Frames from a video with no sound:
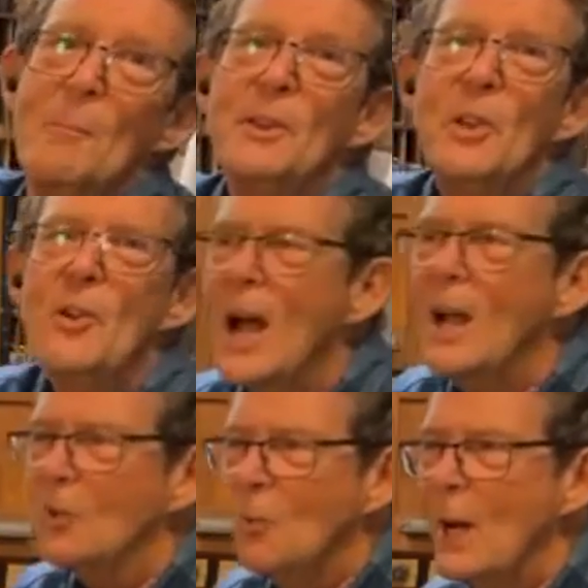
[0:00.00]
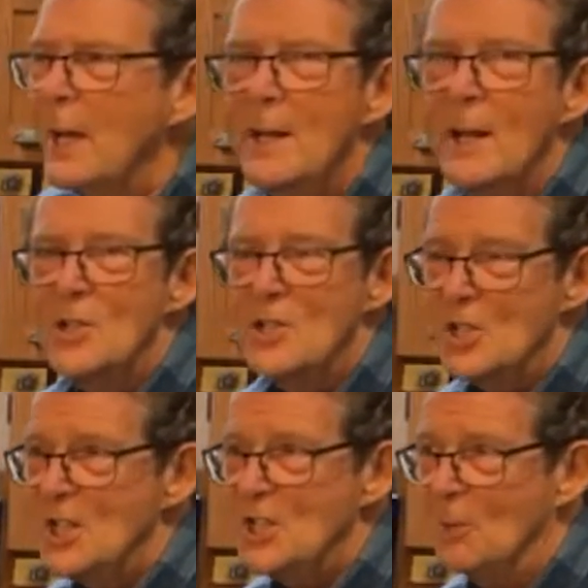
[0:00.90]
but they're not quite
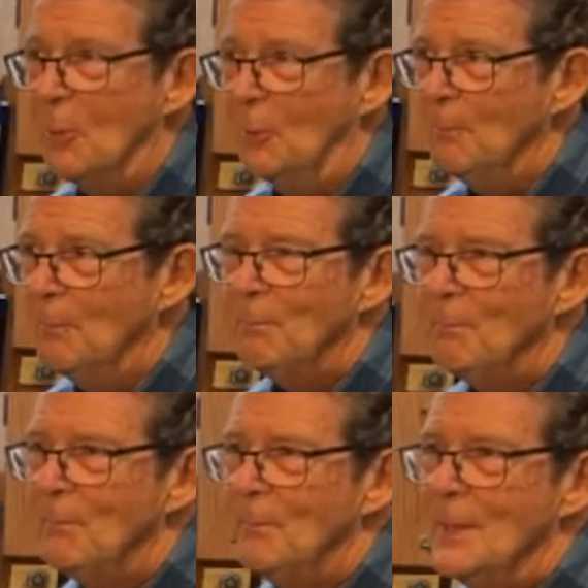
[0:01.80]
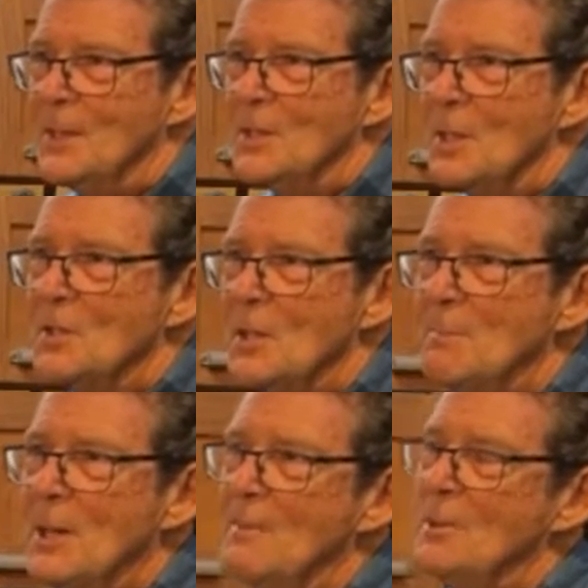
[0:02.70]
interchangeable. So
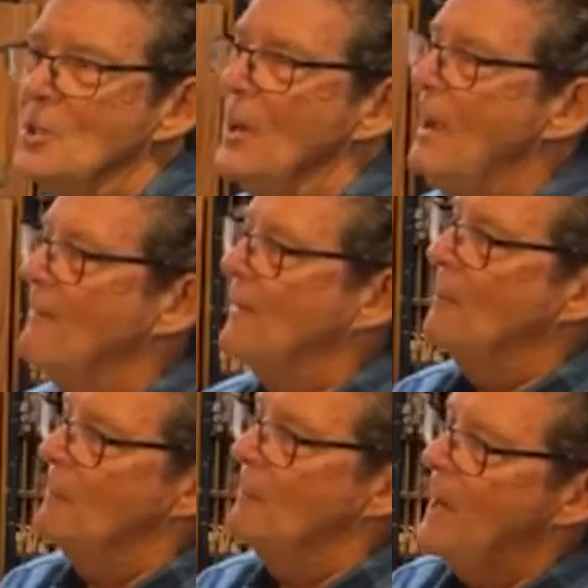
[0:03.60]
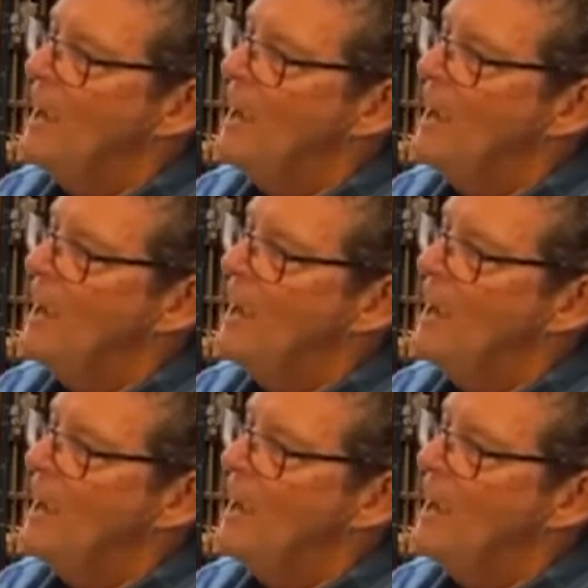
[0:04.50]
sometimes you may have to